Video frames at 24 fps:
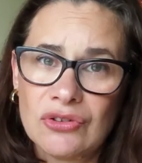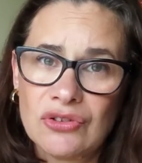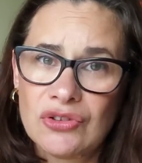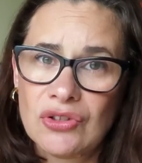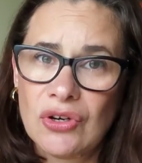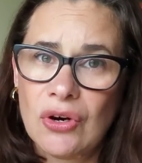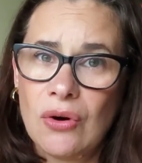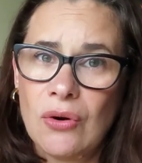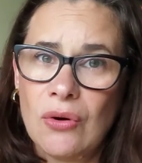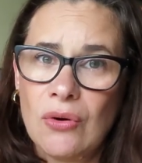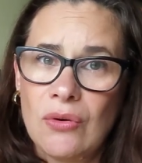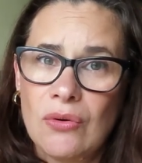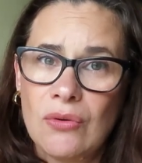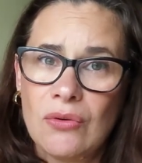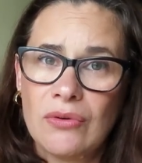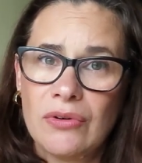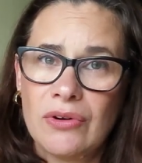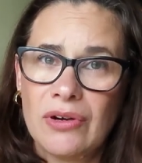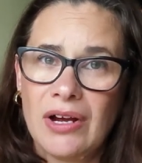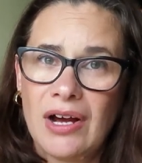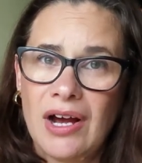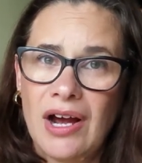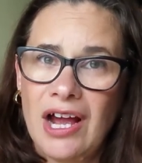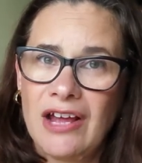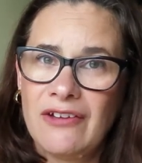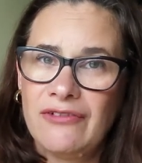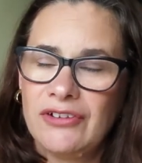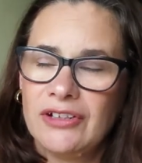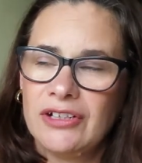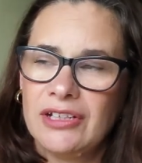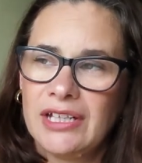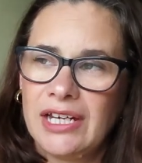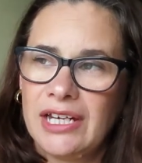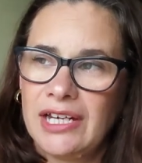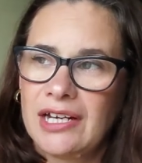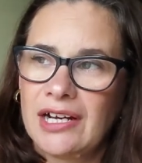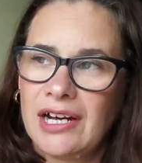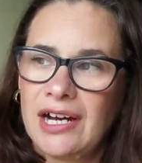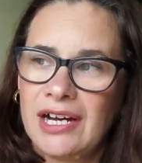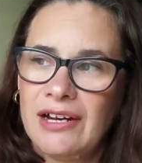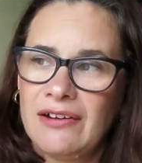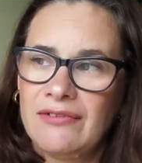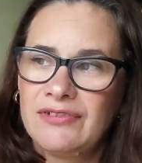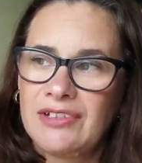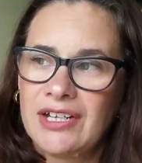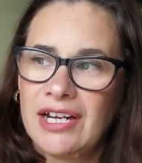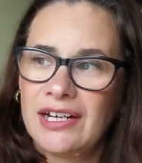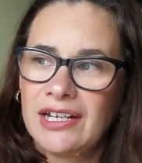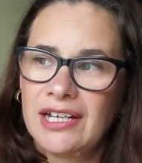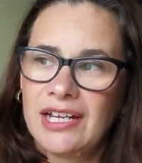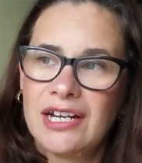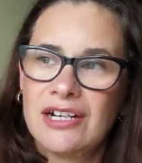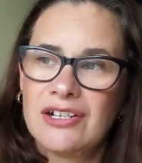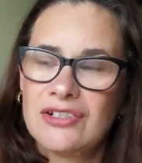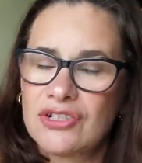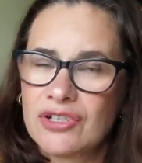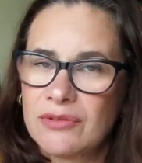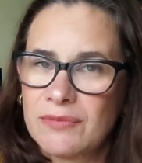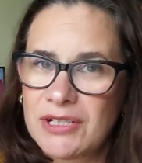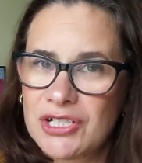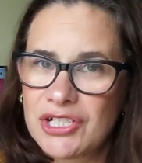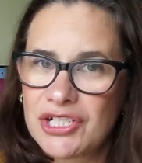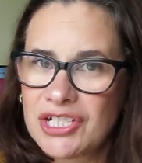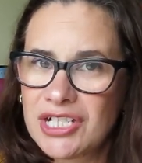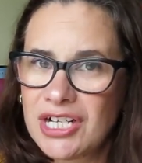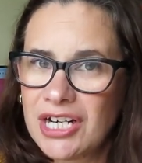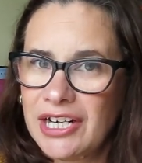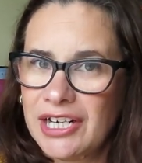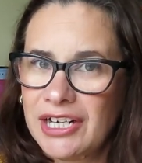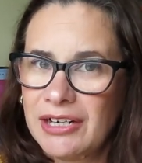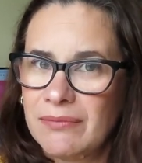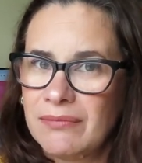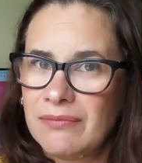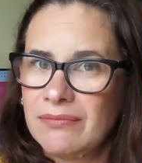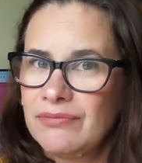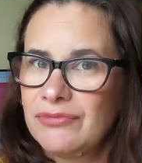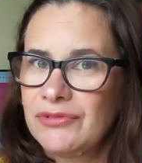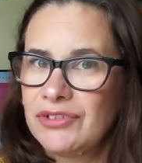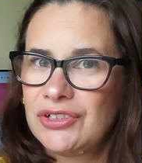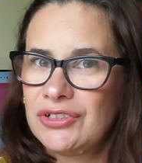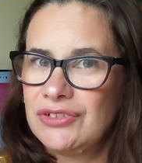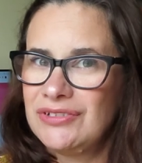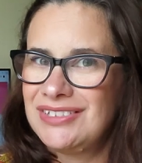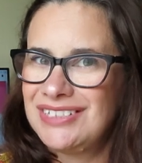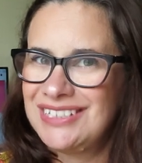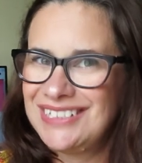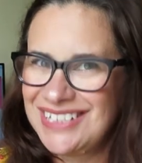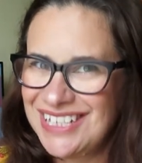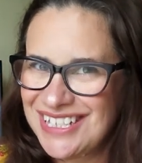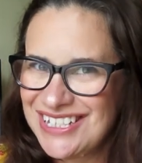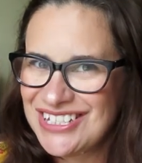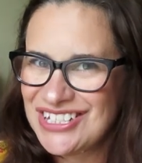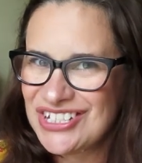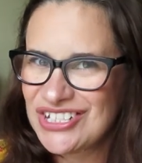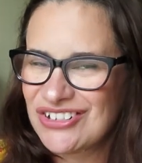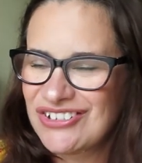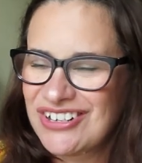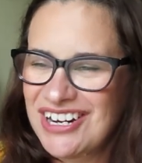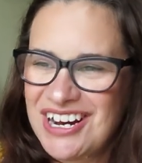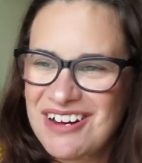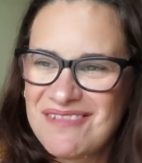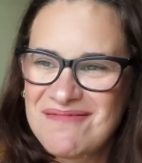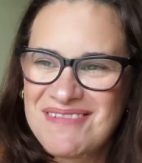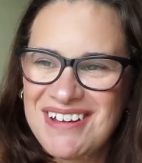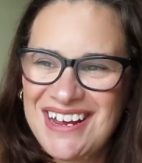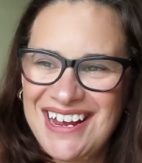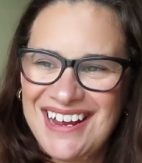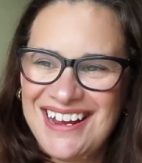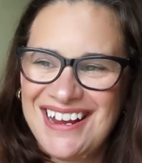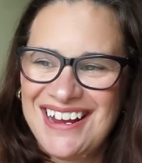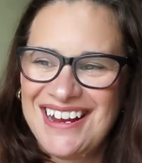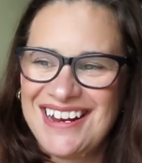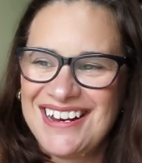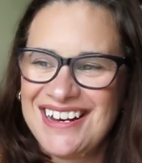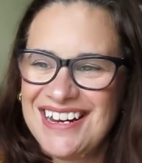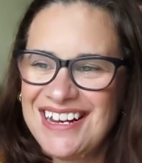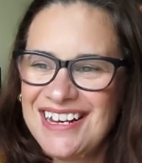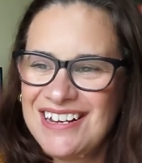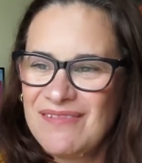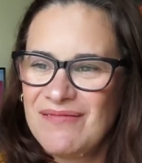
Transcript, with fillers: So I feel like I've dedicated so much time to Instagram and